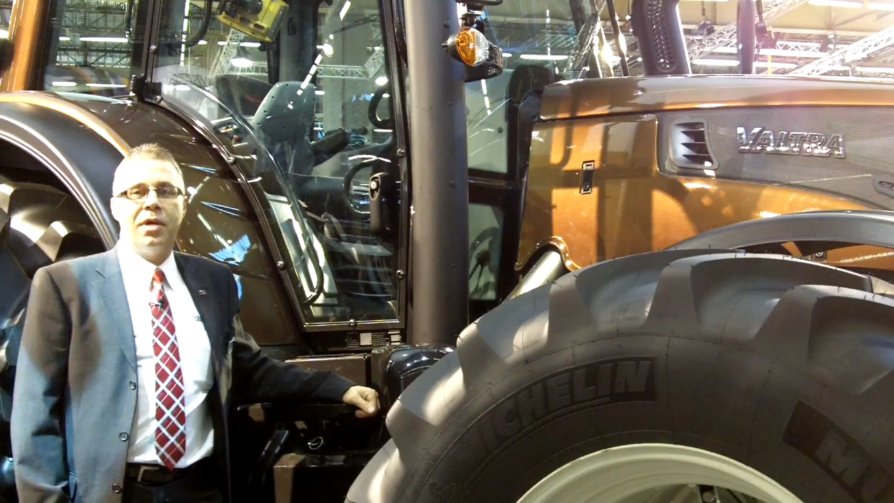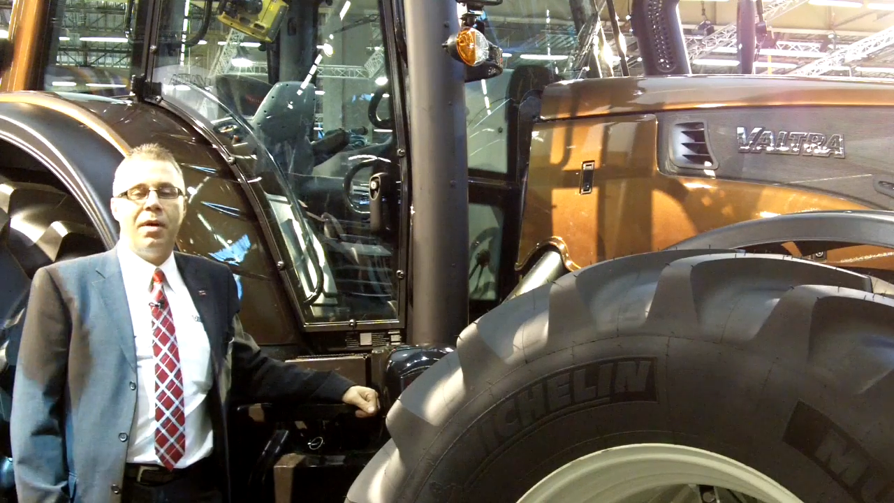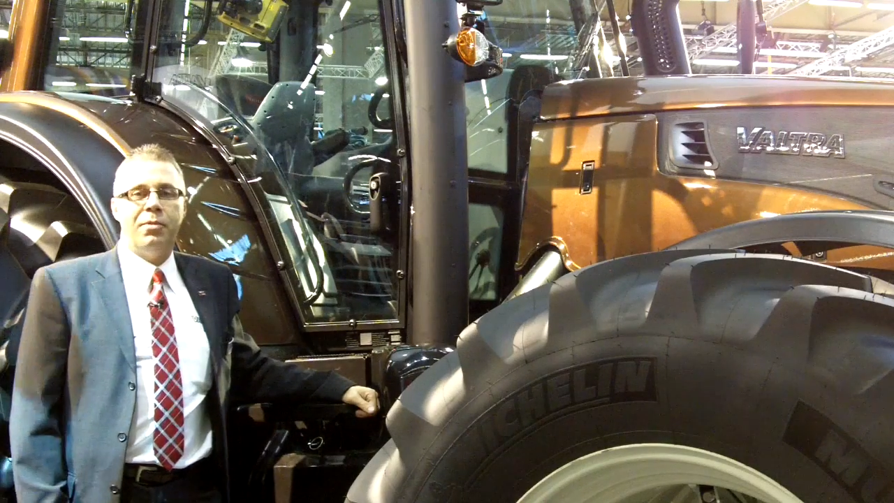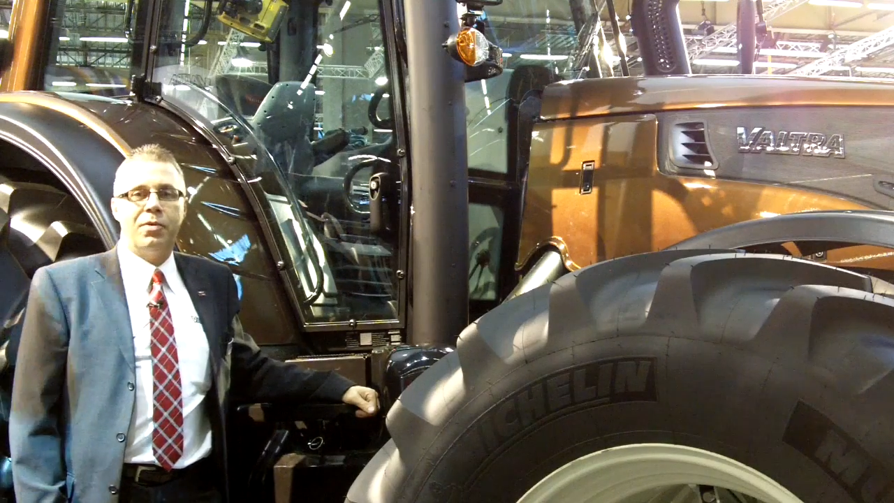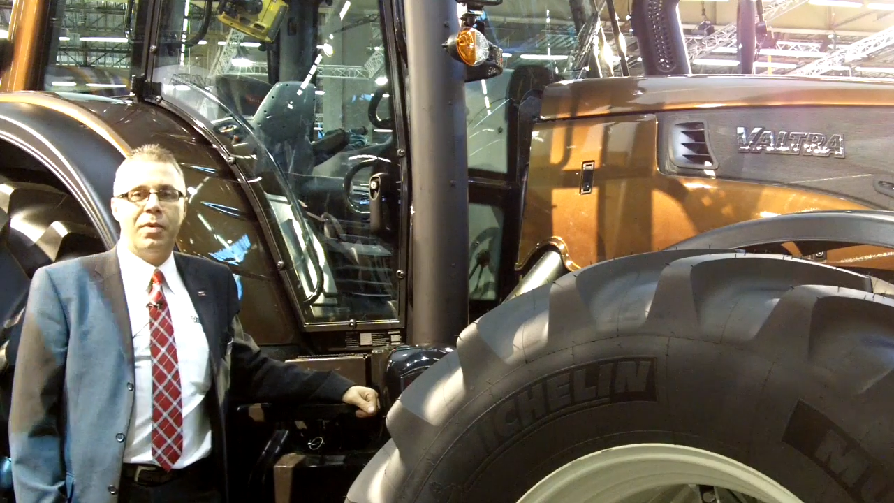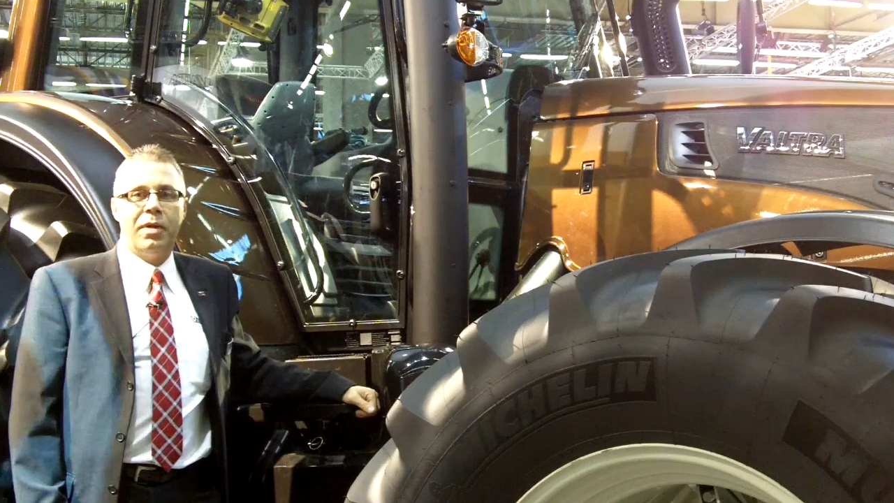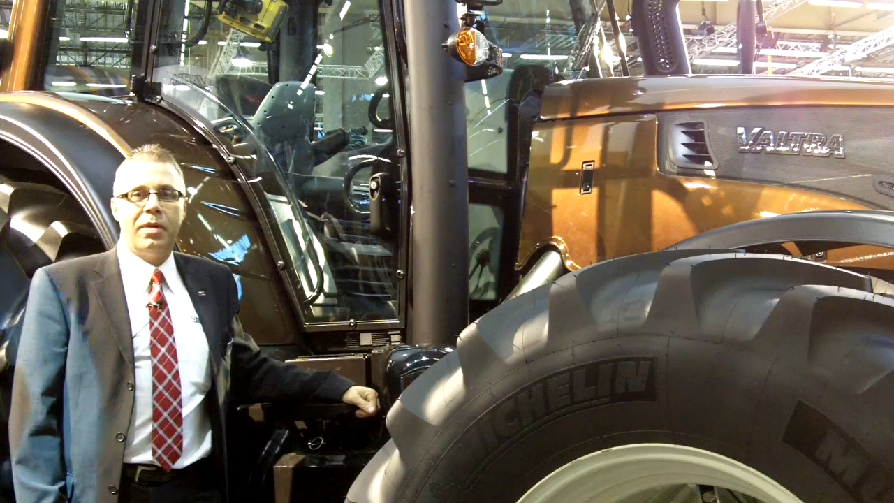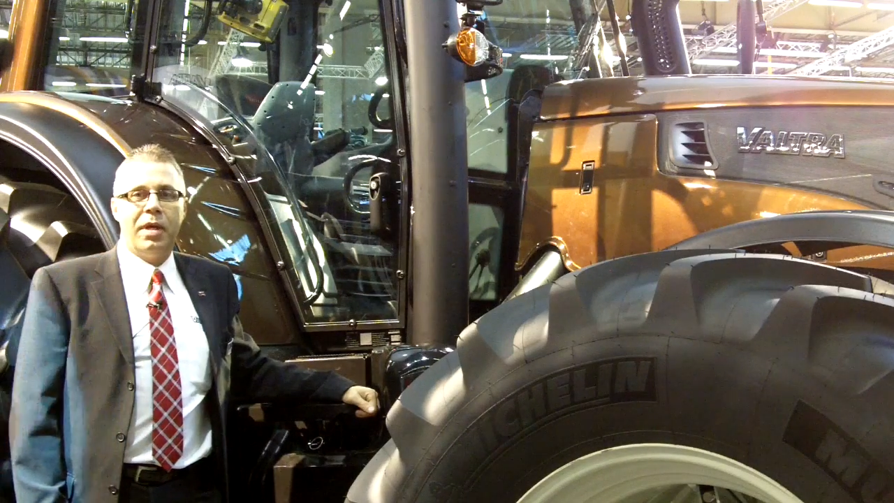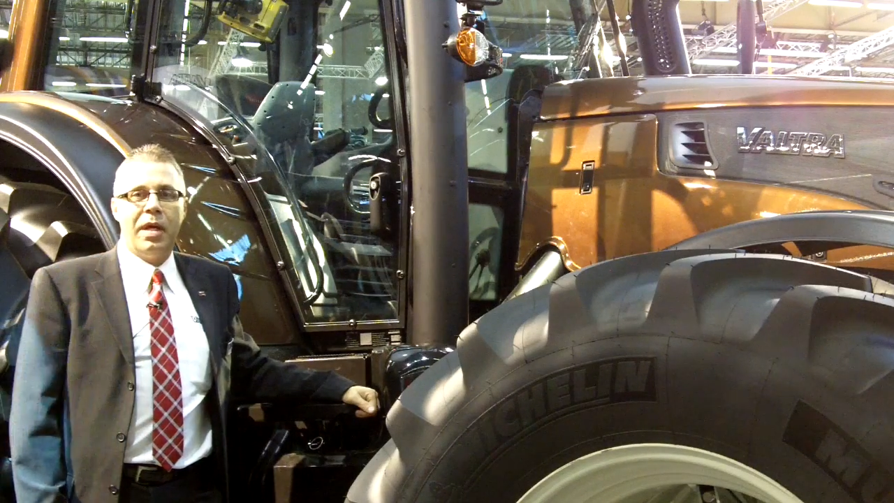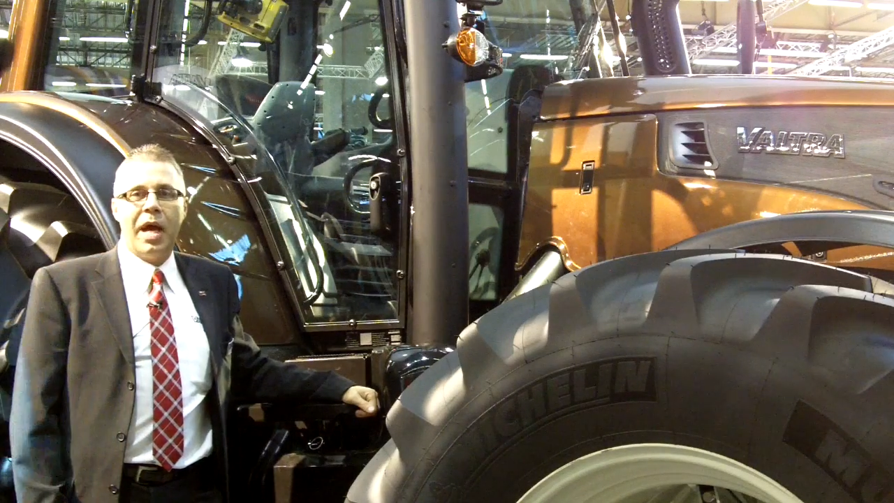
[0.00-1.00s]
comes with
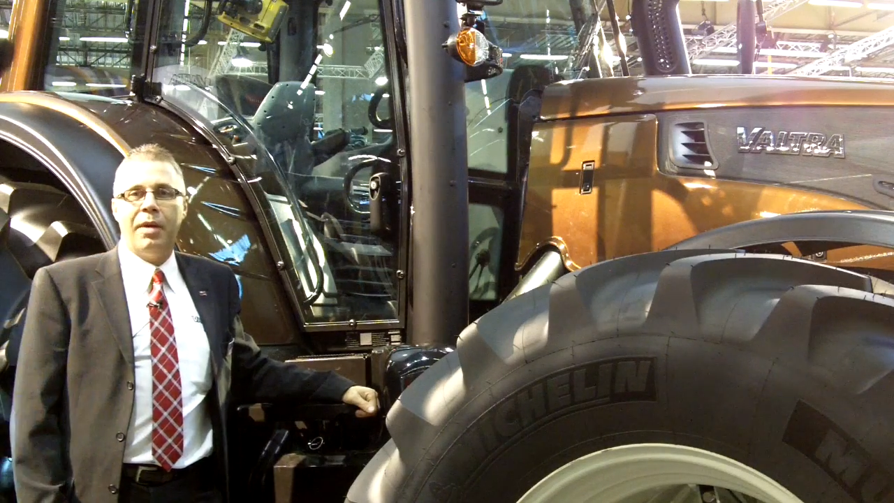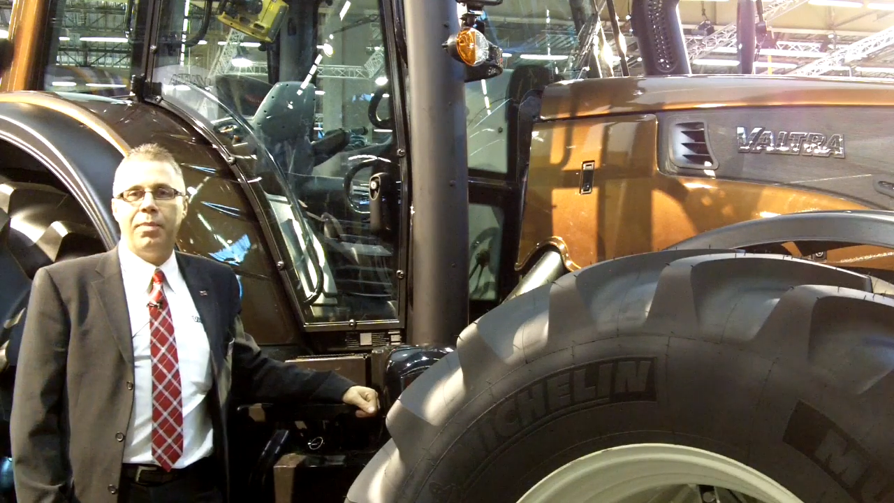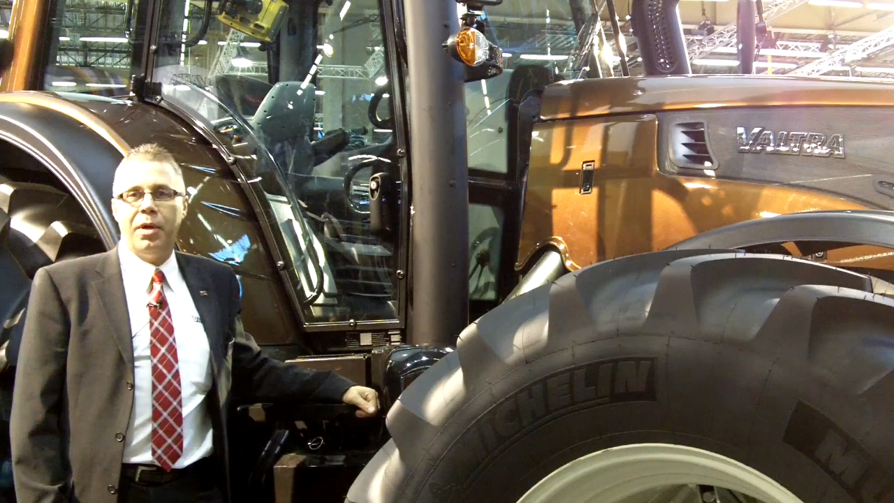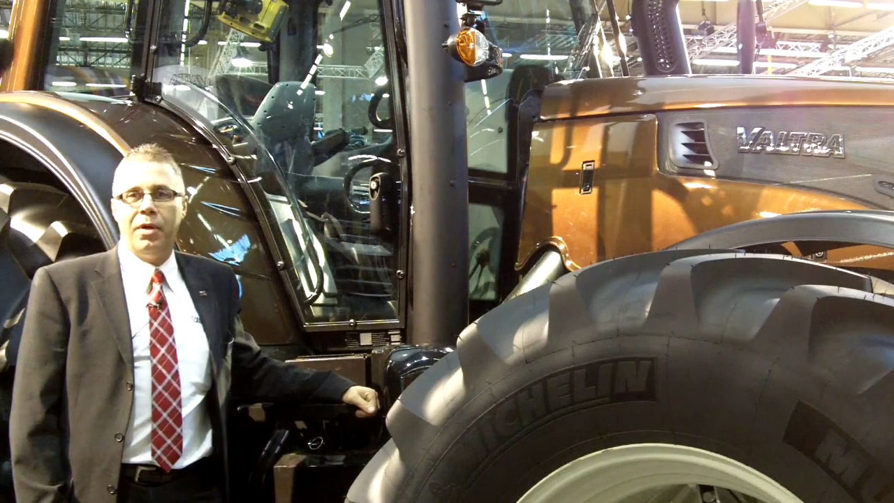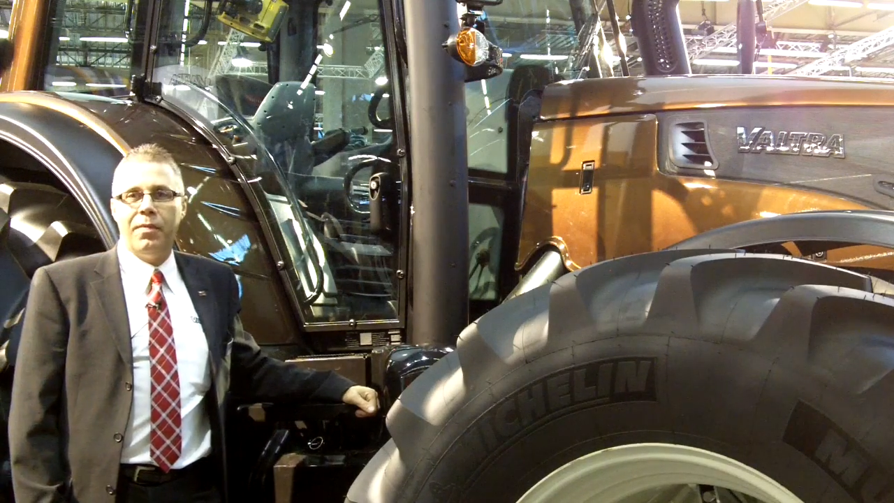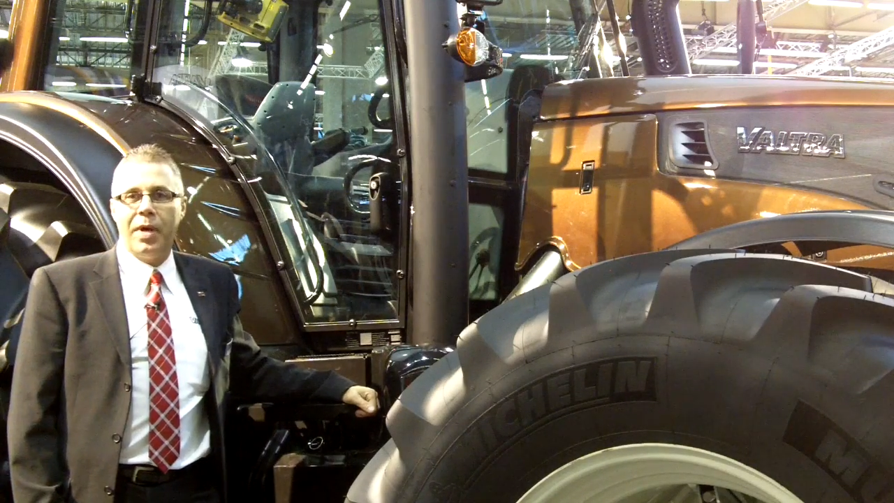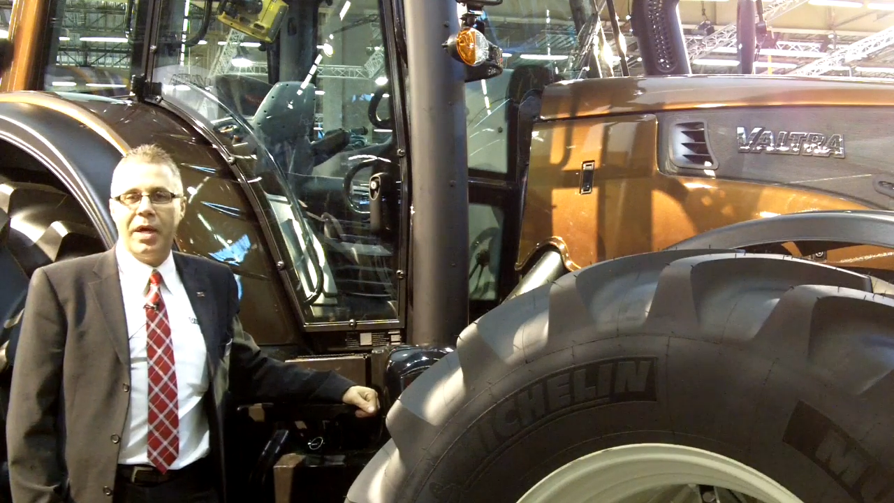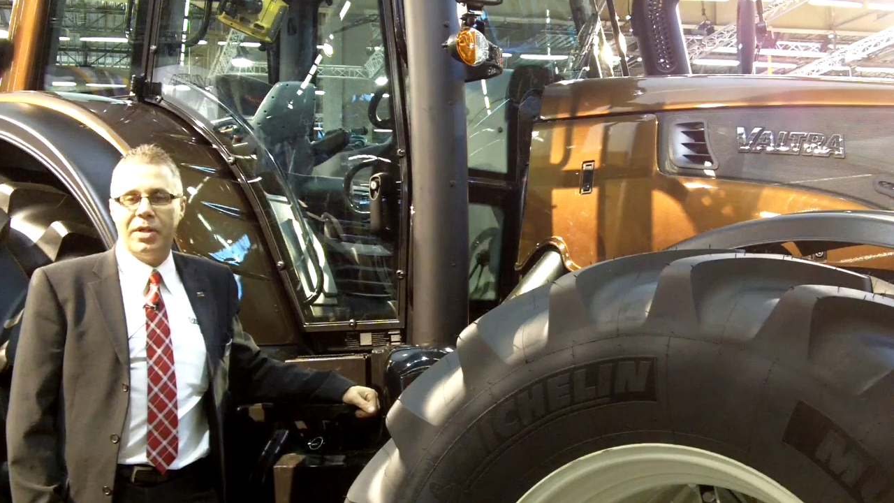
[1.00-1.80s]
the AdBlue